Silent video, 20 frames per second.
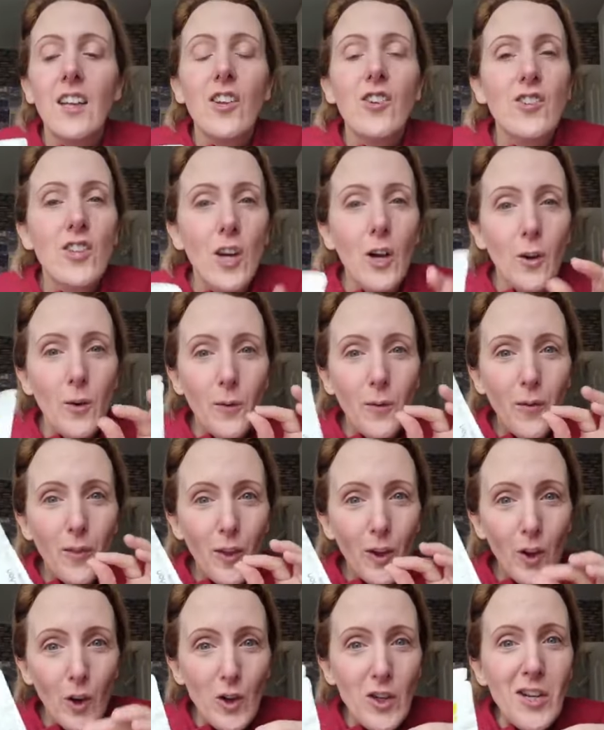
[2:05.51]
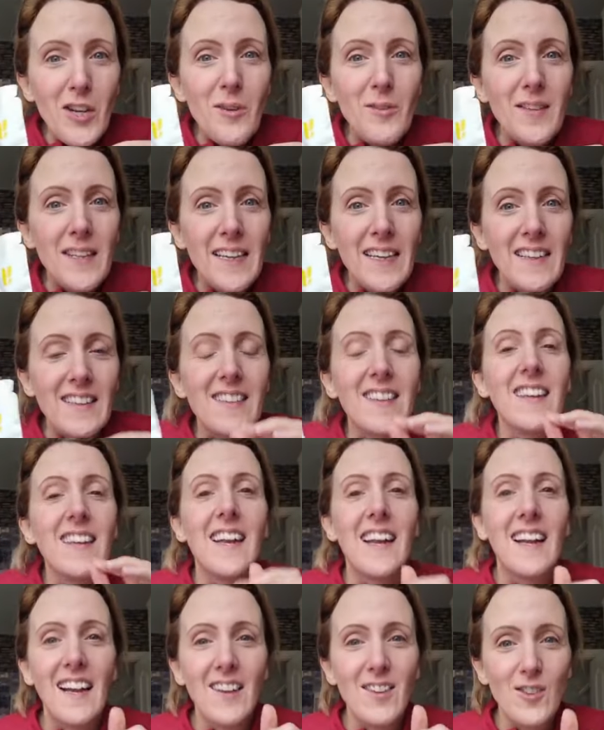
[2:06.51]
So the good news is
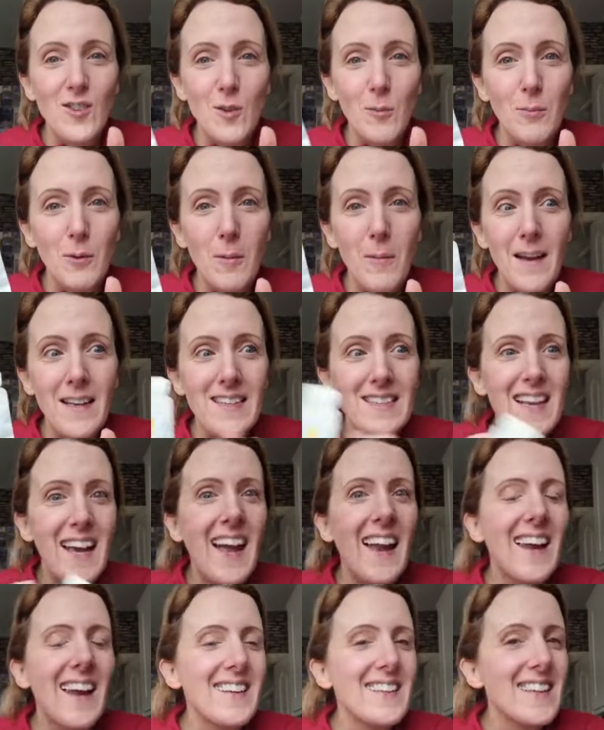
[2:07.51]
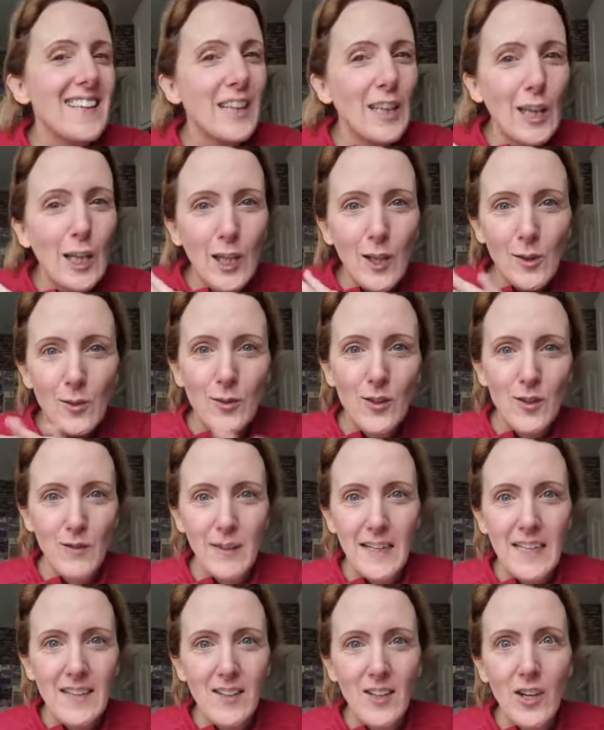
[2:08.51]
you can supplement it. And I did loads of
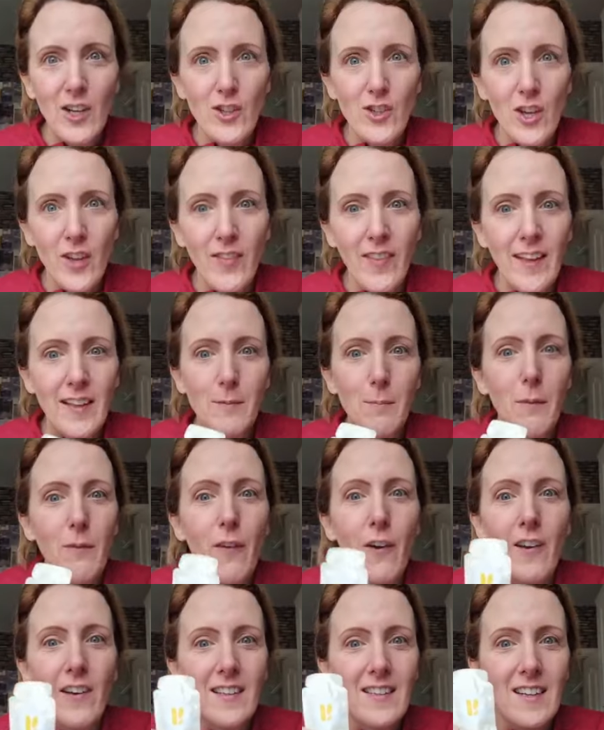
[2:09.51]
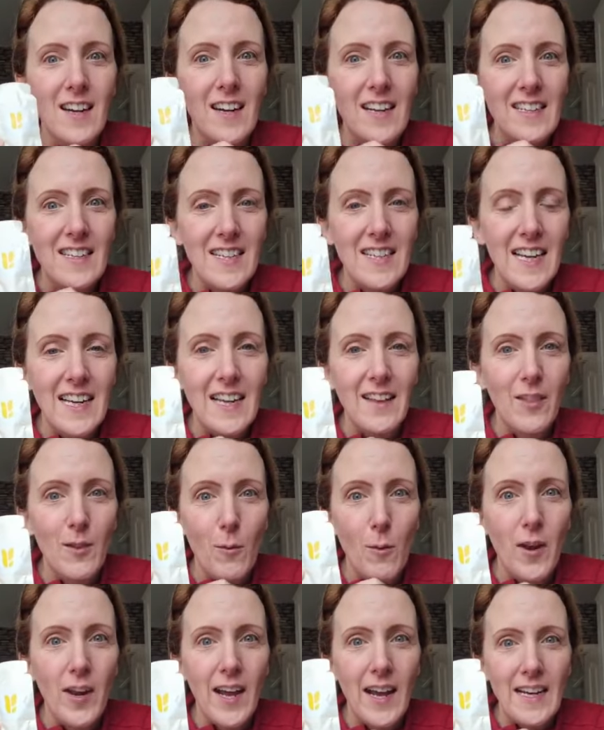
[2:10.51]
research on this before I started taking the
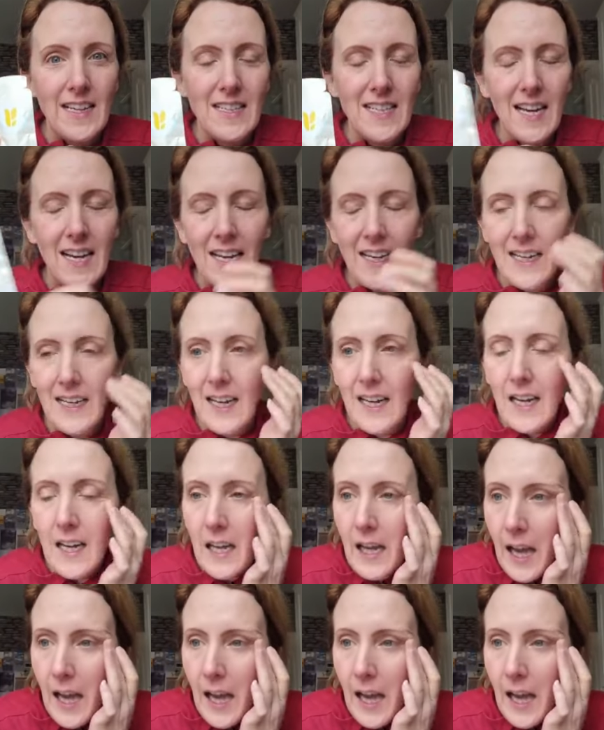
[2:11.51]
one I take.